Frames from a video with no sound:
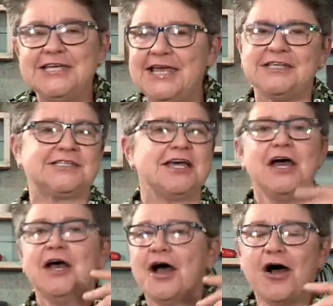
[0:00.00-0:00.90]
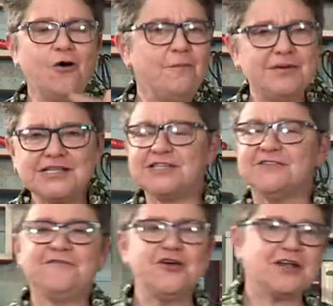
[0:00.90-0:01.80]
Yes, old bits
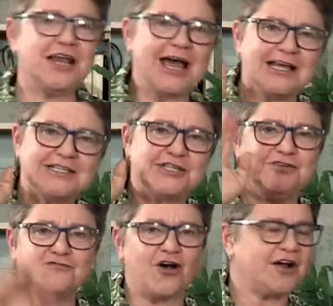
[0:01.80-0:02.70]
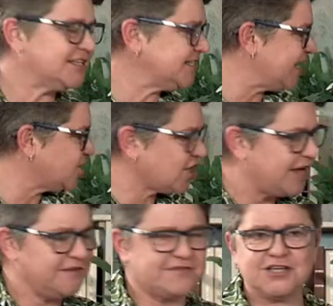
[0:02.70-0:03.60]
of fertilizer that you've got, a
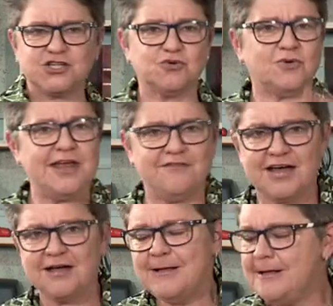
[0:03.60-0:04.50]
sachet of this or whatever.